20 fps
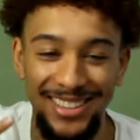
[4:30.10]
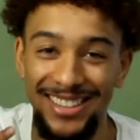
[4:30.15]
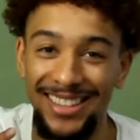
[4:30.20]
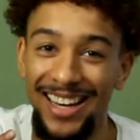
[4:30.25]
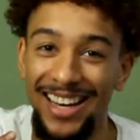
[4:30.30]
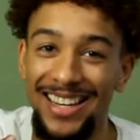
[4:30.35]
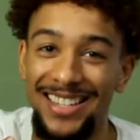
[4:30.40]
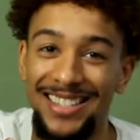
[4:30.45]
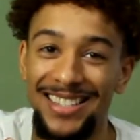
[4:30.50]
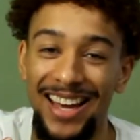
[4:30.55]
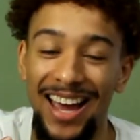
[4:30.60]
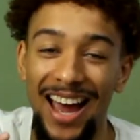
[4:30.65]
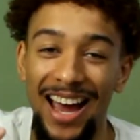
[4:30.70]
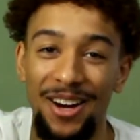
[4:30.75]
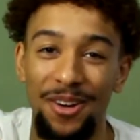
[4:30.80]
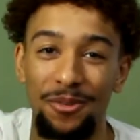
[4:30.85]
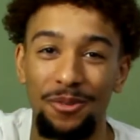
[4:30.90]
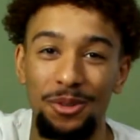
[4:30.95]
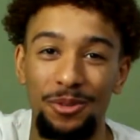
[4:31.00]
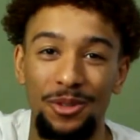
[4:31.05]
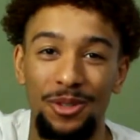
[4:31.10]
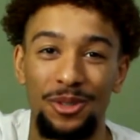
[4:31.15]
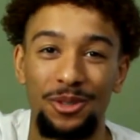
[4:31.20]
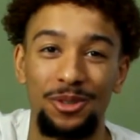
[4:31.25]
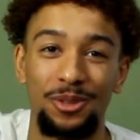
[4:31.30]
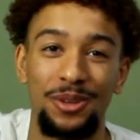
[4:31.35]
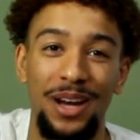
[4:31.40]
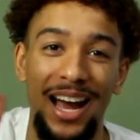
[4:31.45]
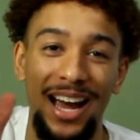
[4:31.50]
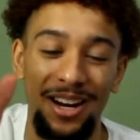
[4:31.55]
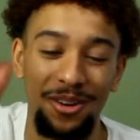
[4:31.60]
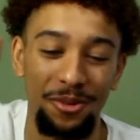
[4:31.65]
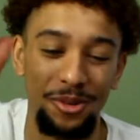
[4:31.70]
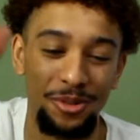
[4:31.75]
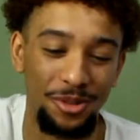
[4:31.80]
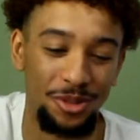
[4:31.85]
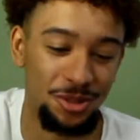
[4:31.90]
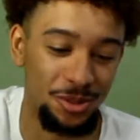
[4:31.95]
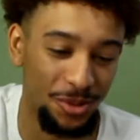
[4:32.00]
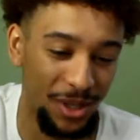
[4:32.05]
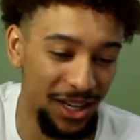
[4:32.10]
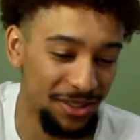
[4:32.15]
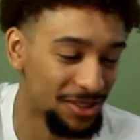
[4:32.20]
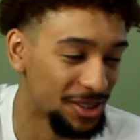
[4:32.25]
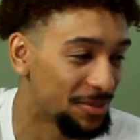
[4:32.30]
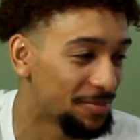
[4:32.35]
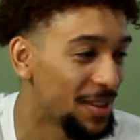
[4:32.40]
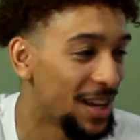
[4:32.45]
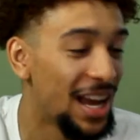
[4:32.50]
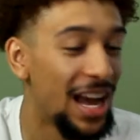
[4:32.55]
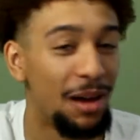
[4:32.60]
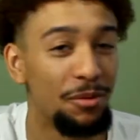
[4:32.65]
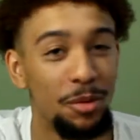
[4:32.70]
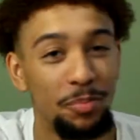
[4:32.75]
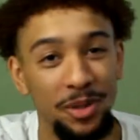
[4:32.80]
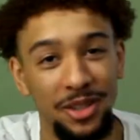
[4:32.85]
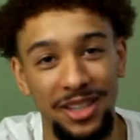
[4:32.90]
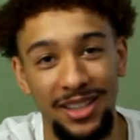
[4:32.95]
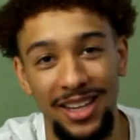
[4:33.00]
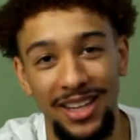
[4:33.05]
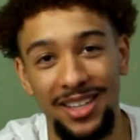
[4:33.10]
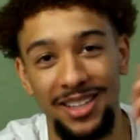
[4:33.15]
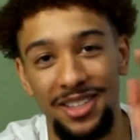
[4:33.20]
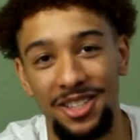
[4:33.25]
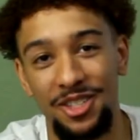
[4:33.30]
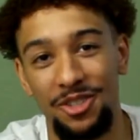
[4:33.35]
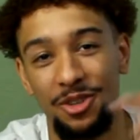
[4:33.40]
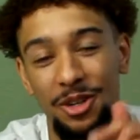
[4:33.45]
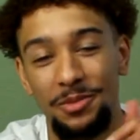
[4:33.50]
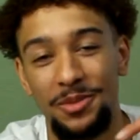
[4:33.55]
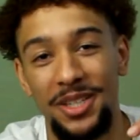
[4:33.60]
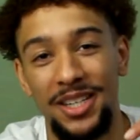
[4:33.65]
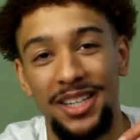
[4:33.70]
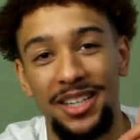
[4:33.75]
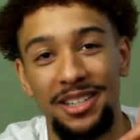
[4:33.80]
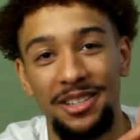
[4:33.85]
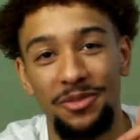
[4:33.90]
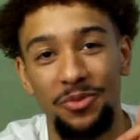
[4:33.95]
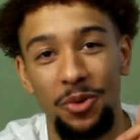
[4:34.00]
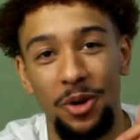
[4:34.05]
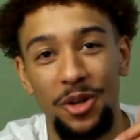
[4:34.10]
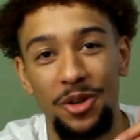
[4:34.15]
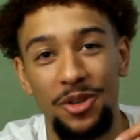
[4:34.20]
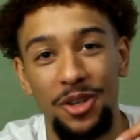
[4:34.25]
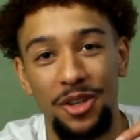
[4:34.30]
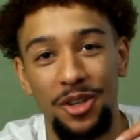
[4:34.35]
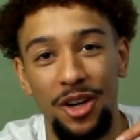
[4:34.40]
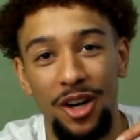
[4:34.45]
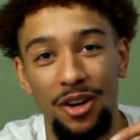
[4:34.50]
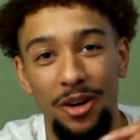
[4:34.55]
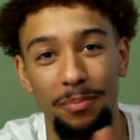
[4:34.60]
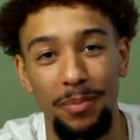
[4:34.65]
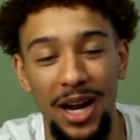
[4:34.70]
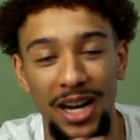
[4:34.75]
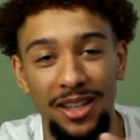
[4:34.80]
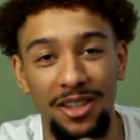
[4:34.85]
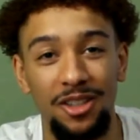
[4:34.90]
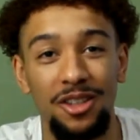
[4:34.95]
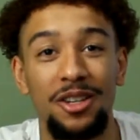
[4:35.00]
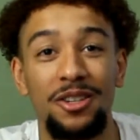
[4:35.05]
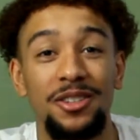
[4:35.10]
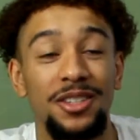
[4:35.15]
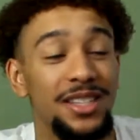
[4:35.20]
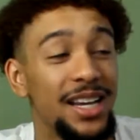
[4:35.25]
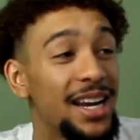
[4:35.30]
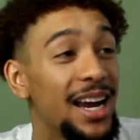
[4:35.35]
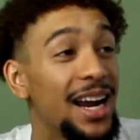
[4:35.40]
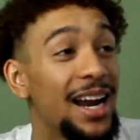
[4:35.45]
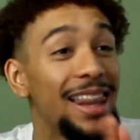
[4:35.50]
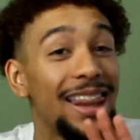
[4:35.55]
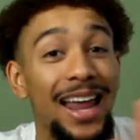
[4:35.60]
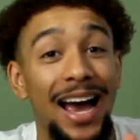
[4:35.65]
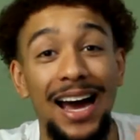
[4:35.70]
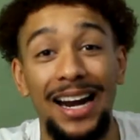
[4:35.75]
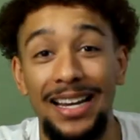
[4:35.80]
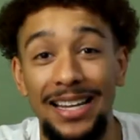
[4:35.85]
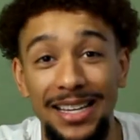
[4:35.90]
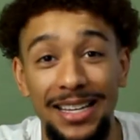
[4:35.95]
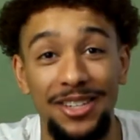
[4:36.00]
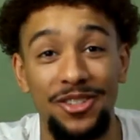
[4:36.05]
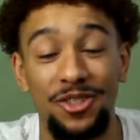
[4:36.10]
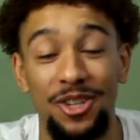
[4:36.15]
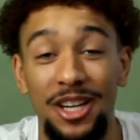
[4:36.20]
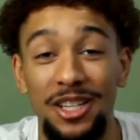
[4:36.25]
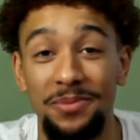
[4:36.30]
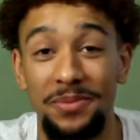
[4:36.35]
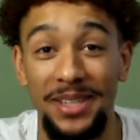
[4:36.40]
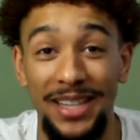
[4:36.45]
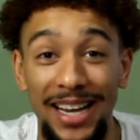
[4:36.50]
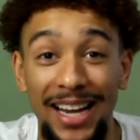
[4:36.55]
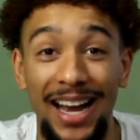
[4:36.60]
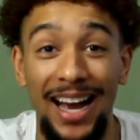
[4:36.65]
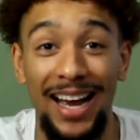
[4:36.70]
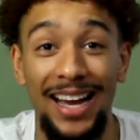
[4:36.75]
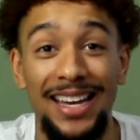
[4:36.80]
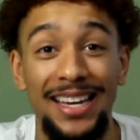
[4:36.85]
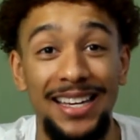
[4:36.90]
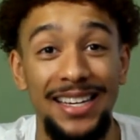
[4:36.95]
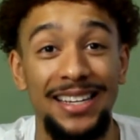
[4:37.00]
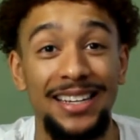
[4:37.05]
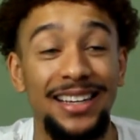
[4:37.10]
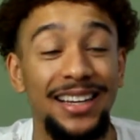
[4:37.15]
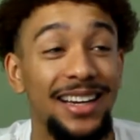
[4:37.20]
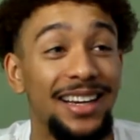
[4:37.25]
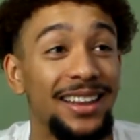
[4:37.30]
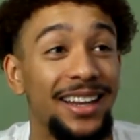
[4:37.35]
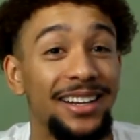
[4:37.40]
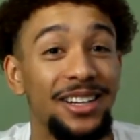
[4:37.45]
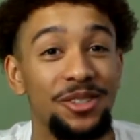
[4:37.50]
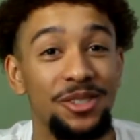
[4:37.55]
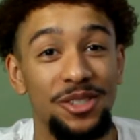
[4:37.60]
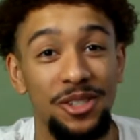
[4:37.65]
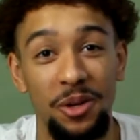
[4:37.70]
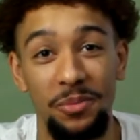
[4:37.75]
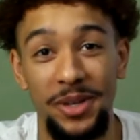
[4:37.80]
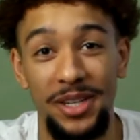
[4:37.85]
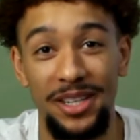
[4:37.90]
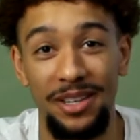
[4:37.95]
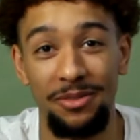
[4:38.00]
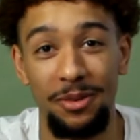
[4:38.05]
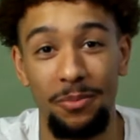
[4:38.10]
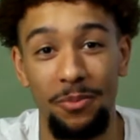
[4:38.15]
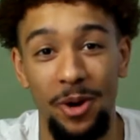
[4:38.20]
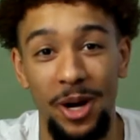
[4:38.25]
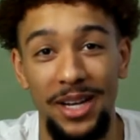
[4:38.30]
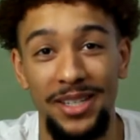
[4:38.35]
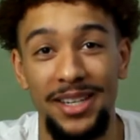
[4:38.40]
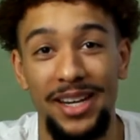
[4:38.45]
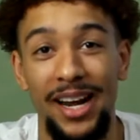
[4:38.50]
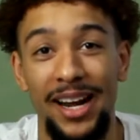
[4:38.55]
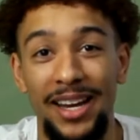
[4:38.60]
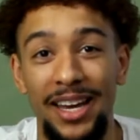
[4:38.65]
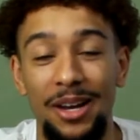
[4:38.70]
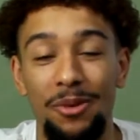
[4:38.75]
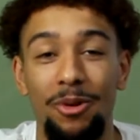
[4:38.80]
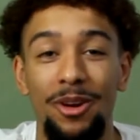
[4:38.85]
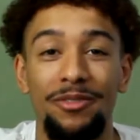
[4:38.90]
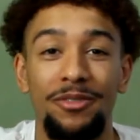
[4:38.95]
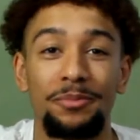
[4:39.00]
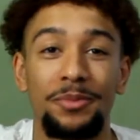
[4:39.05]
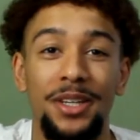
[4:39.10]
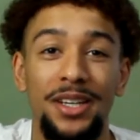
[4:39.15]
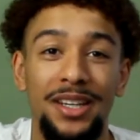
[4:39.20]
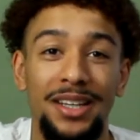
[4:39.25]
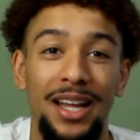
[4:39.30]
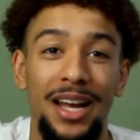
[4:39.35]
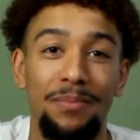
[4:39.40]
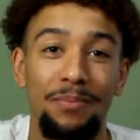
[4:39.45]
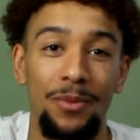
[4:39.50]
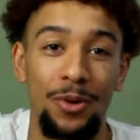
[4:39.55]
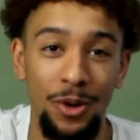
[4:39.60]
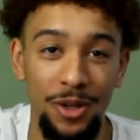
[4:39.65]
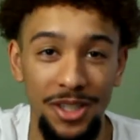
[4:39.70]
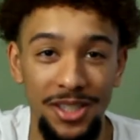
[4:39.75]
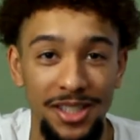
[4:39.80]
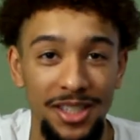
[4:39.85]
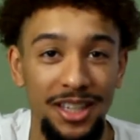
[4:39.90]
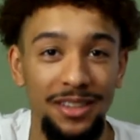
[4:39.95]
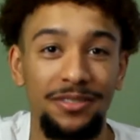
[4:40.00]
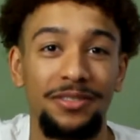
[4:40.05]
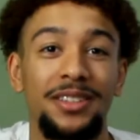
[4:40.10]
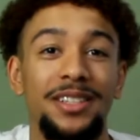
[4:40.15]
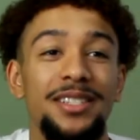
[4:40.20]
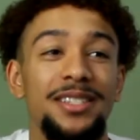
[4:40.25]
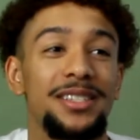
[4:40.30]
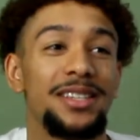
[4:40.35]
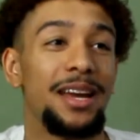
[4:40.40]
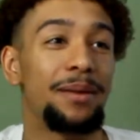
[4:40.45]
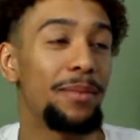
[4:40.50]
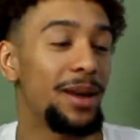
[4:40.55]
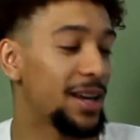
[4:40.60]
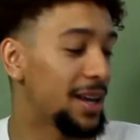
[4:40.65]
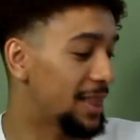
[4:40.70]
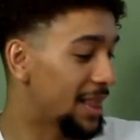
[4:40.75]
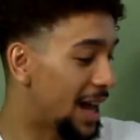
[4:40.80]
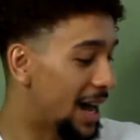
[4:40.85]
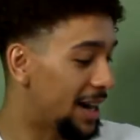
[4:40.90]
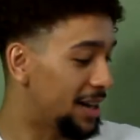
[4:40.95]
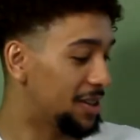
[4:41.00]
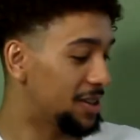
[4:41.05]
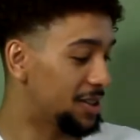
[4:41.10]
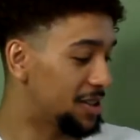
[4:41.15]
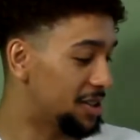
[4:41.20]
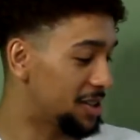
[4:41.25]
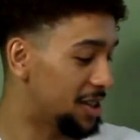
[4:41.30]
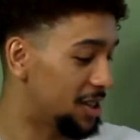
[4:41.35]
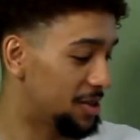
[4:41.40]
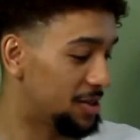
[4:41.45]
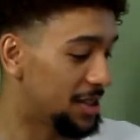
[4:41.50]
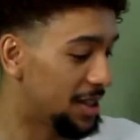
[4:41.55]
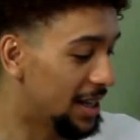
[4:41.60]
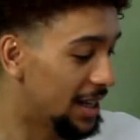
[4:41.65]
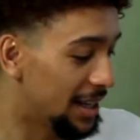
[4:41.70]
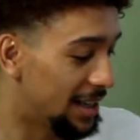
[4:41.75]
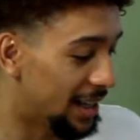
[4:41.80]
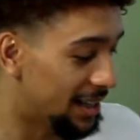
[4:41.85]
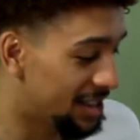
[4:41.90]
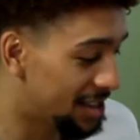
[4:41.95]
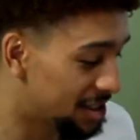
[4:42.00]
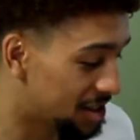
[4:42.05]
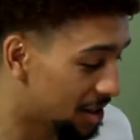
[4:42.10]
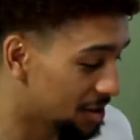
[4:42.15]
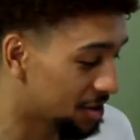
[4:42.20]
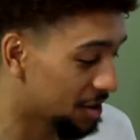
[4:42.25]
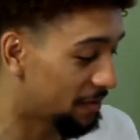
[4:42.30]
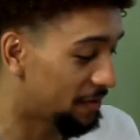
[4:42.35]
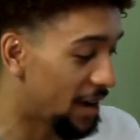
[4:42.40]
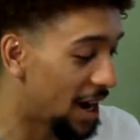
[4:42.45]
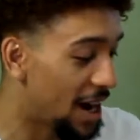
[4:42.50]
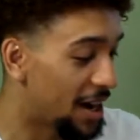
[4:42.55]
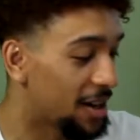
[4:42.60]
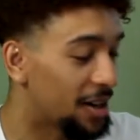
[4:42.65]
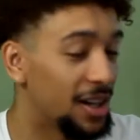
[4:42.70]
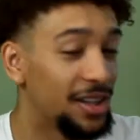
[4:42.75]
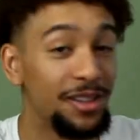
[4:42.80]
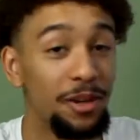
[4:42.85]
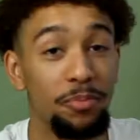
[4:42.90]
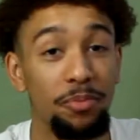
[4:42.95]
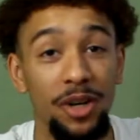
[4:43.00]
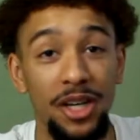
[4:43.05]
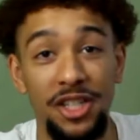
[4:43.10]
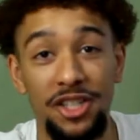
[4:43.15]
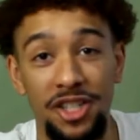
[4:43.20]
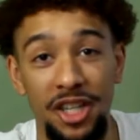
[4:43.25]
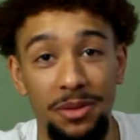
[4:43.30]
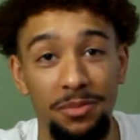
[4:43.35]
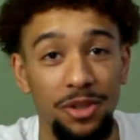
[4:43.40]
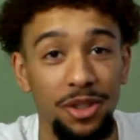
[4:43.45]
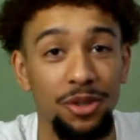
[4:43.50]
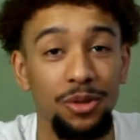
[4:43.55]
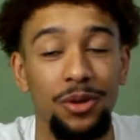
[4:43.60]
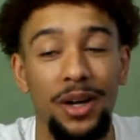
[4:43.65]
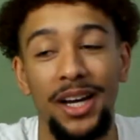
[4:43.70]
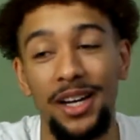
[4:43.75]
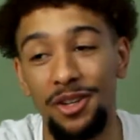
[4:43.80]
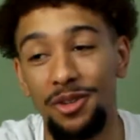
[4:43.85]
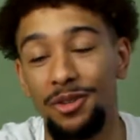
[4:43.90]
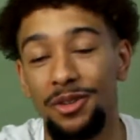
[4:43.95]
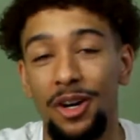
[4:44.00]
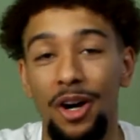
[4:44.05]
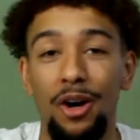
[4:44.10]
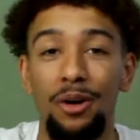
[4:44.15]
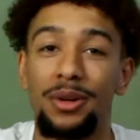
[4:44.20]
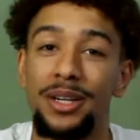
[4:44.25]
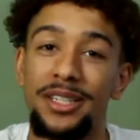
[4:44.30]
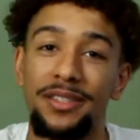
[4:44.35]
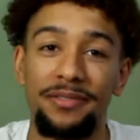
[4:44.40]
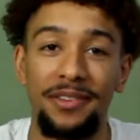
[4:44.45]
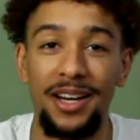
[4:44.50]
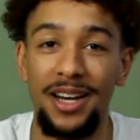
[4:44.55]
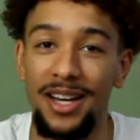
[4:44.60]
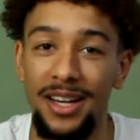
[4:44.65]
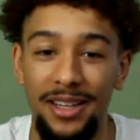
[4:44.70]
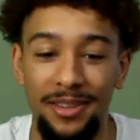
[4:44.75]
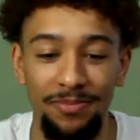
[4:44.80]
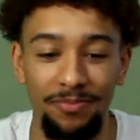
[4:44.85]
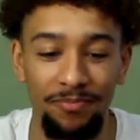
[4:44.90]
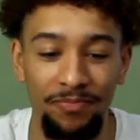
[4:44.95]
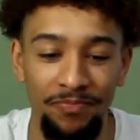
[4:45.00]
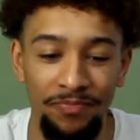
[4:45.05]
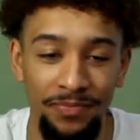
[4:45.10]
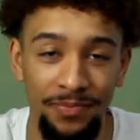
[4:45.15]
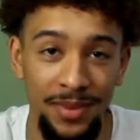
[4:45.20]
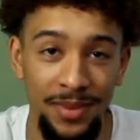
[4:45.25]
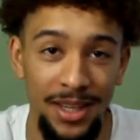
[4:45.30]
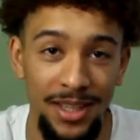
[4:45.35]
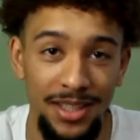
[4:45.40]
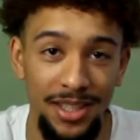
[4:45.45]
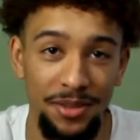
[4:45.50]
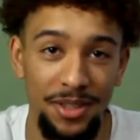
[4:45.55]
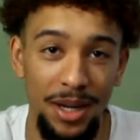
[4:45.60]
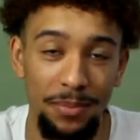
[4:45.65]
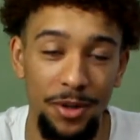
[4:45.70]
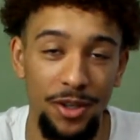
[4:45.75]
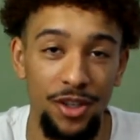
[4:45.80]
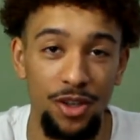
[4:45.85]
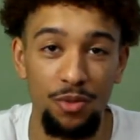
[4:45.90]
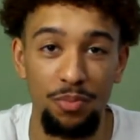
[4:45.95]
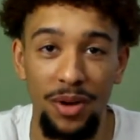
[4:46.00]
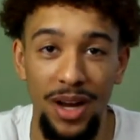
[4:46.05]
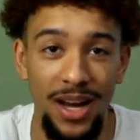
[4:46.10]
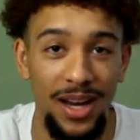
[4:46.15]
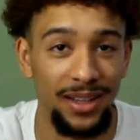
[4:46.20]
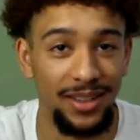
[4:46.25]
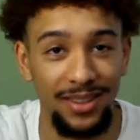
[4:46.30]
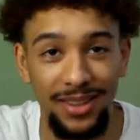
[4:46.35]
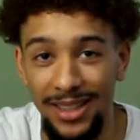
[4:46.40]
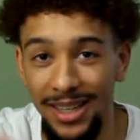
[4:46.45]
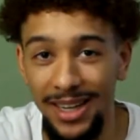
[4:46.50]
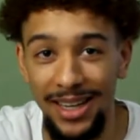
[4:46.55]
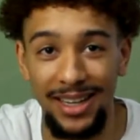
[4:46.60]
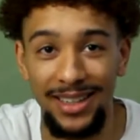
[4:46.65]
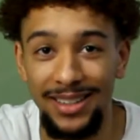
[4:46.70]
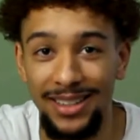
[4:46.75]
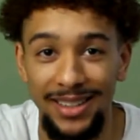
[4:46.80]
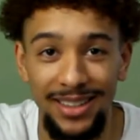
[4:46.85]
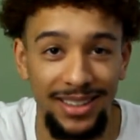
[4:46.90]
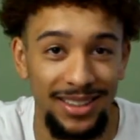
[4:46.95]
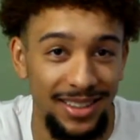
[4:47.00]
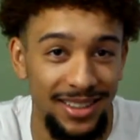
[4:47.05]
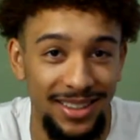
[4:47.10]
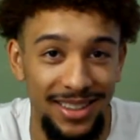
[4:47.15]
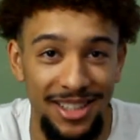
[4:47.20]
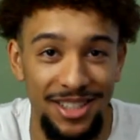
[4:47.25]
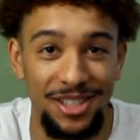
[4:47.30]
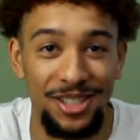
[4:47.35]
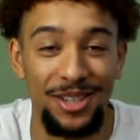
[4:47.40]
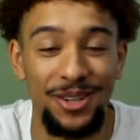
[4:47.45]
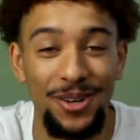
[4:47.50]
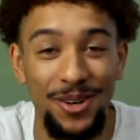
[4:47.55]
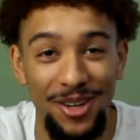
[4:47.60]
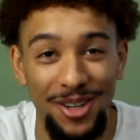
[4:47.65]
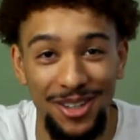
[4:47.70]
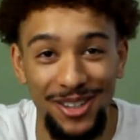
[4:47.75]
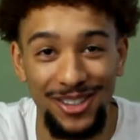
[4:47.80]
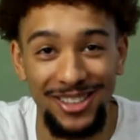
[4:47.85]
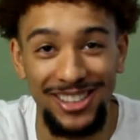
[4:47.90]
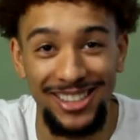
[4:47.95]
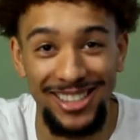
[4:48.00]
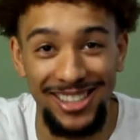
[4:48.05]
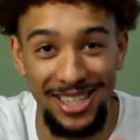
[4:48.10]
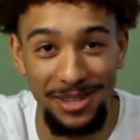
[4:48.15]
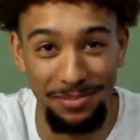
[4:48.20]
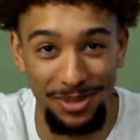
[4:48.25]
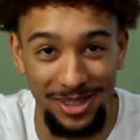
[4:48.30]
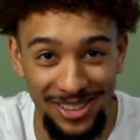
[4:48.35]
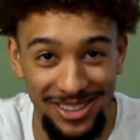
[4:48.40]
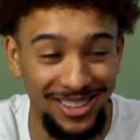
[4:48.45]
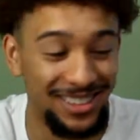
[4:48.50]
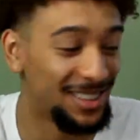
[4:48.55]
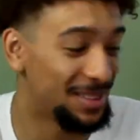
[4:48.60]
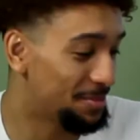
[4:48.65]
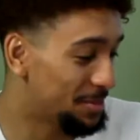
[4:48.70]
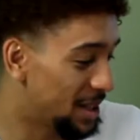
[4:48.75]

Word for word: Yes, Adarusku, Adarusku, whatever. I'm gonna put the link in the description of where you can go and buy their clothes because they got a lot of heat. Trust me, they got heat. Like there's so many different brands. Like I can't wait for them to get like more stuff because they make a lot of good shirts. Like these shirts are fire and they're pretty cheap too. And you can always find some type of coupon to get your order cheaper.